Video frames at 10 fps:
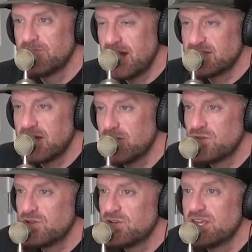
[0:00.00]
That's how
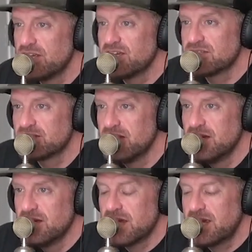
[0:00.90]
good he is.
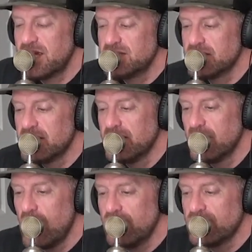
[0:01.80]
Like he's
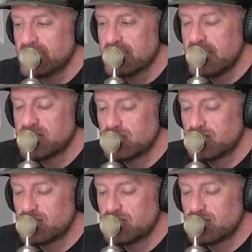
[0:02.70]
obviously his